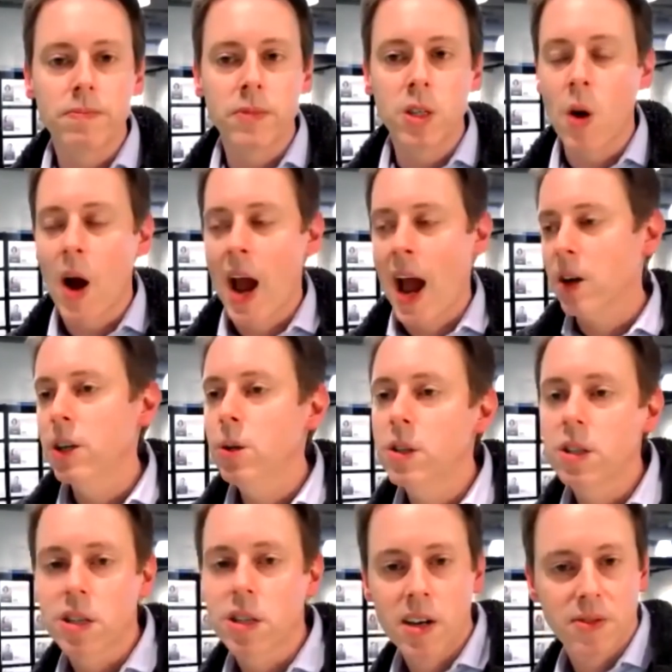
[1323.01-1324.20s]
You know, how can you
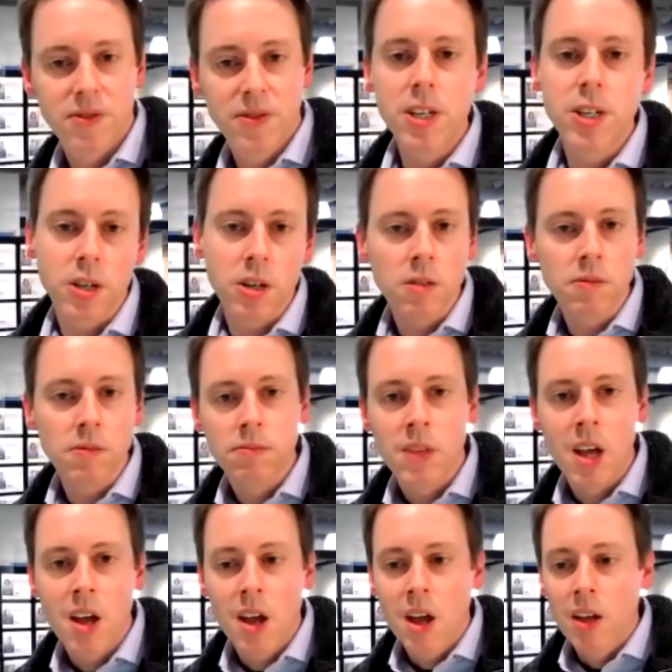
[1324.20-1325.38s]
design a feature
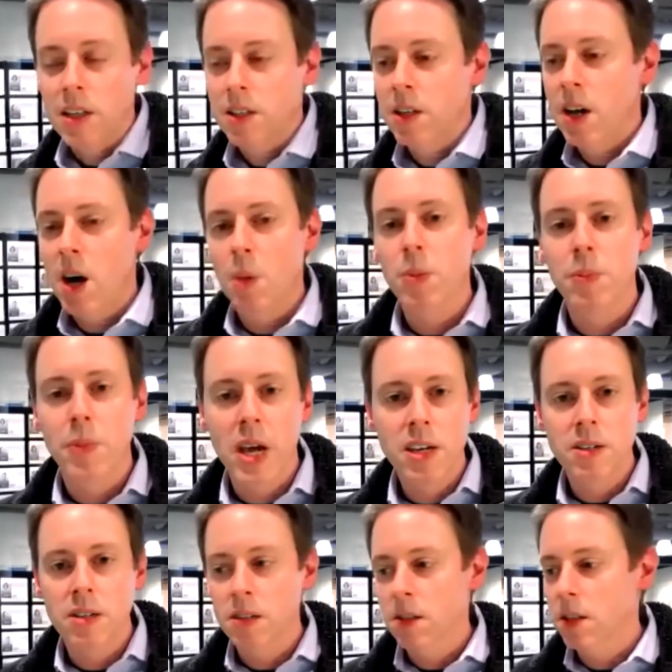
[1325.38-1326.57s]
that's going to help a
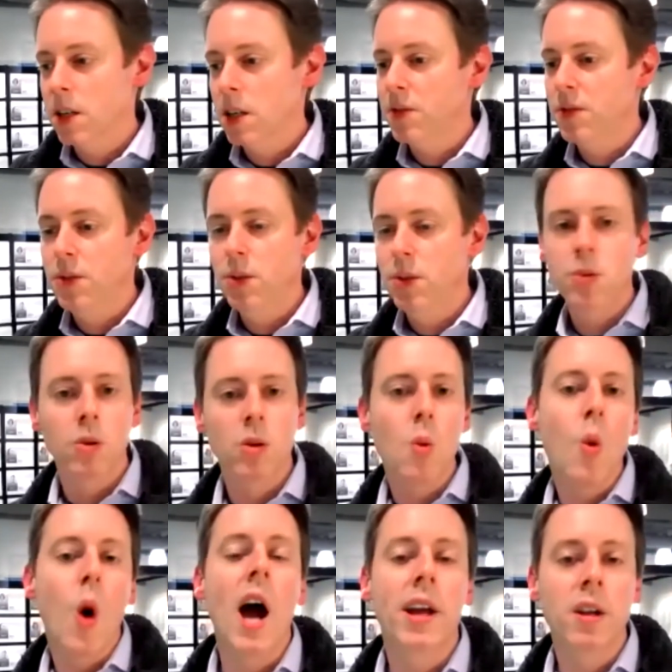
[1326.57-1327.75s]
patient if you don't know
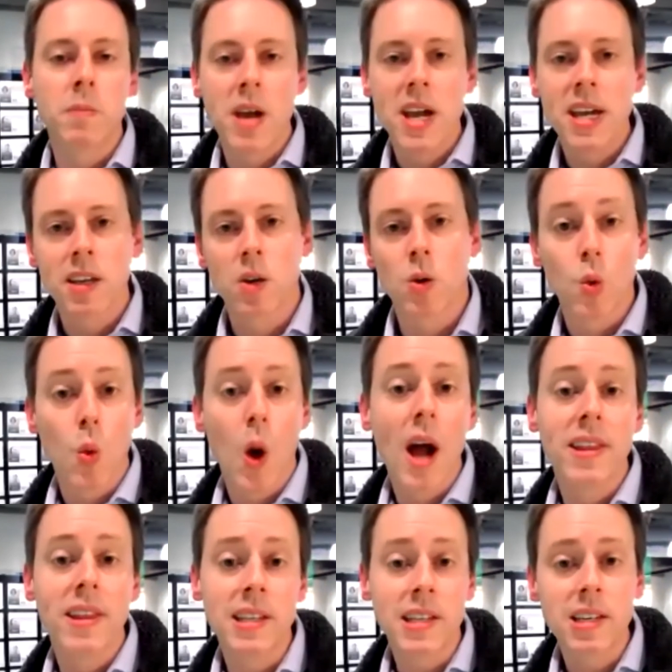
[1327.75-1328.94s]
why you're making it or why
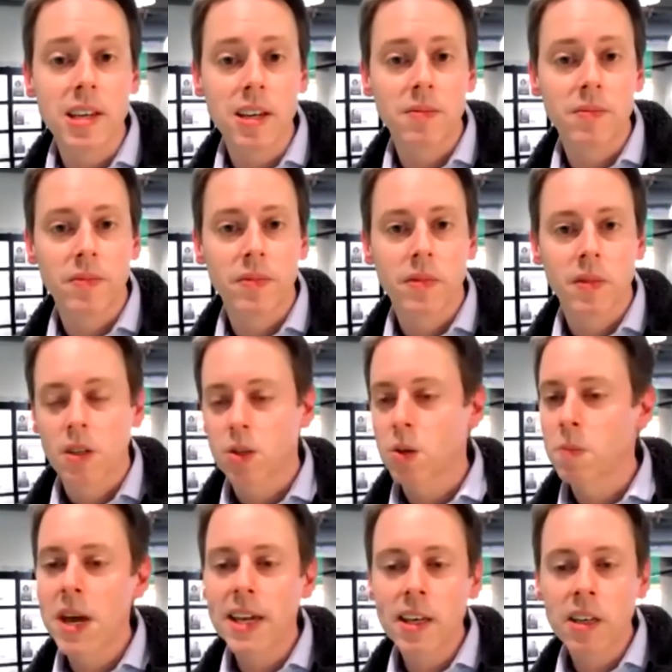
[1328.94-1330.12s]
they need it? So
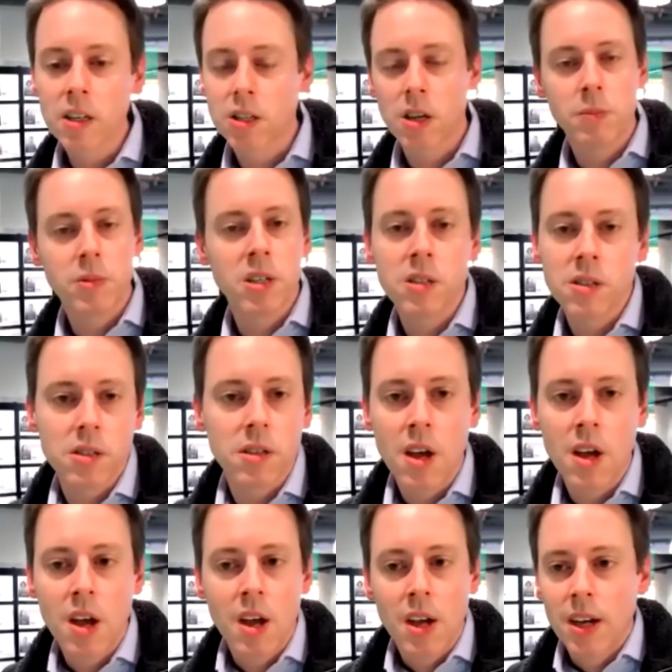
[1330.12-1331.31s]
making assumptions
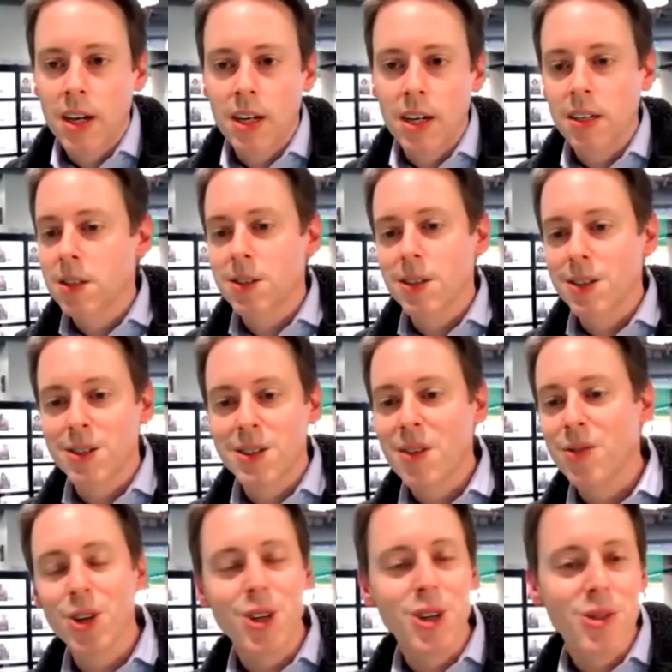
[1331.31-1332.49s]
uh, is, is
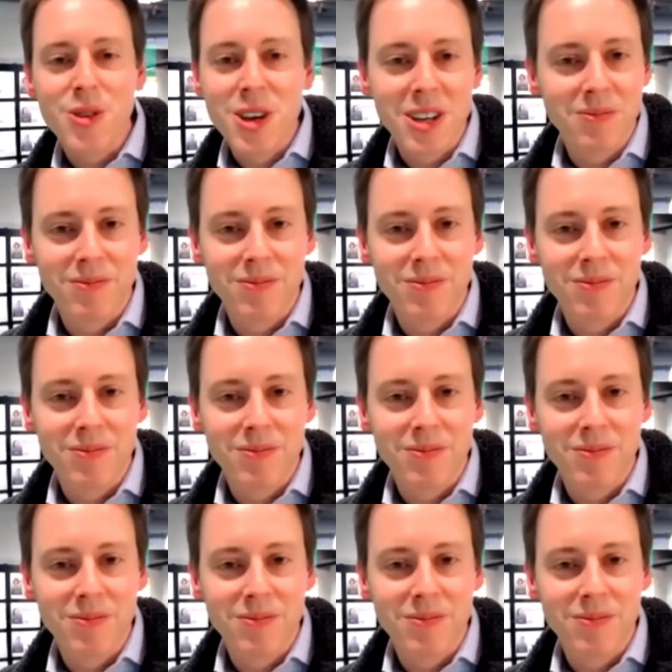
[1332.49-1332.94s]
never a good thing.